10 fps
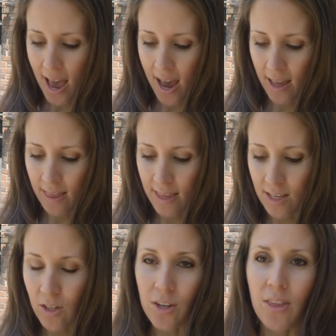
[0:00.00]
And
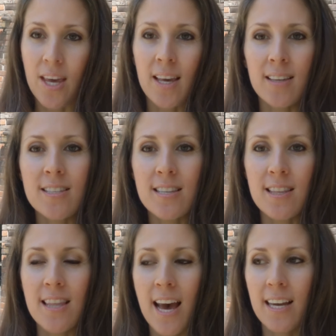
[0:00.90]
these are things
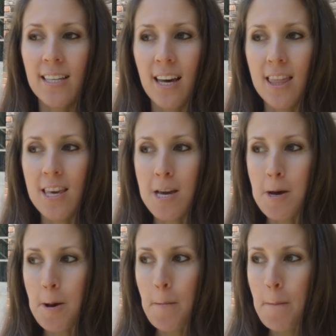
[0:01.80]
that I
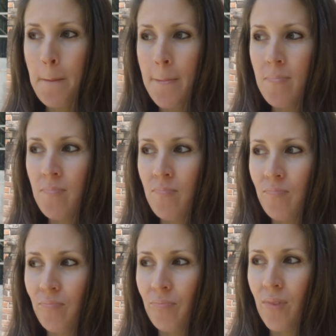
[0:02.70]
think
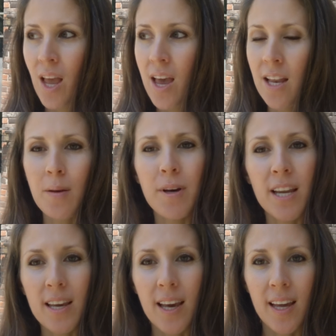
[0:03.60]

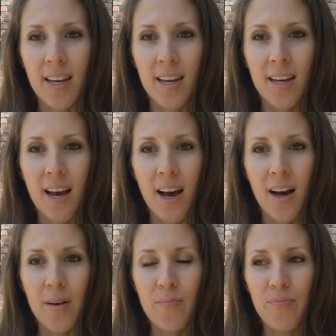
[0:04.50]
anybody can
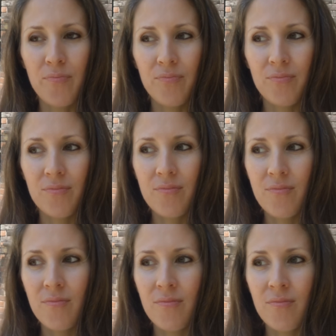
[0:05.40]

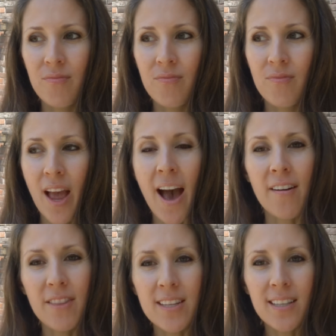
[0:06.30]

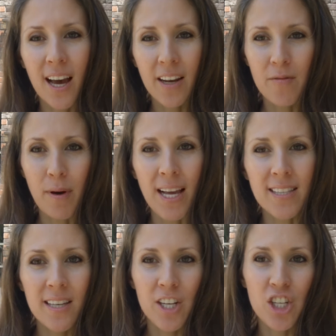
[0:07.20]
have this kind of
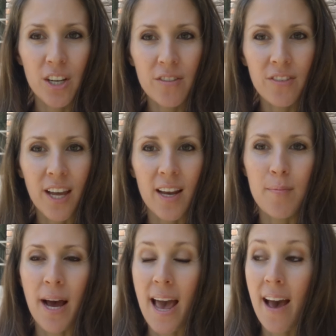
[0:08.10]
mindset shift,
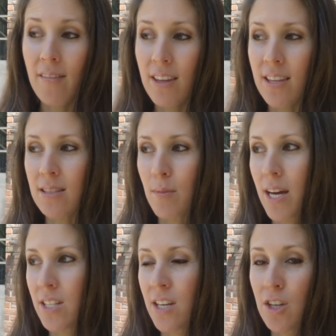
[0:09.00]
and by having these
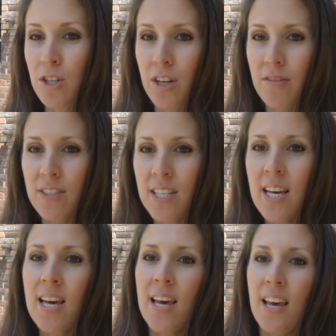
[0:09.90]
mindset shifts,
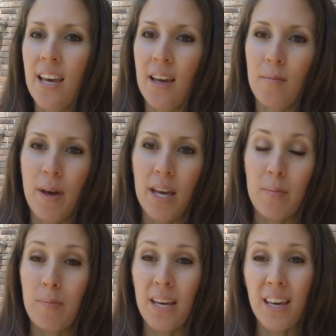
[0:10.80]
it can
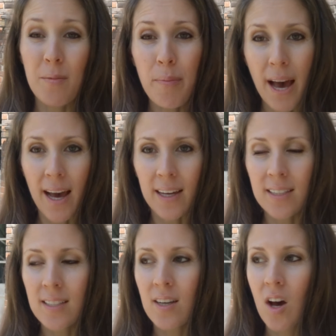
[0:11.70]
make a big
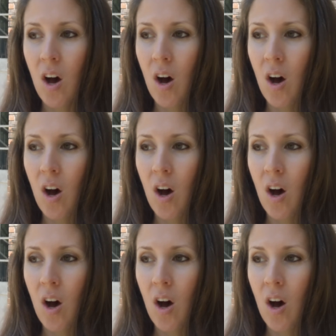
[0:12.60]
impact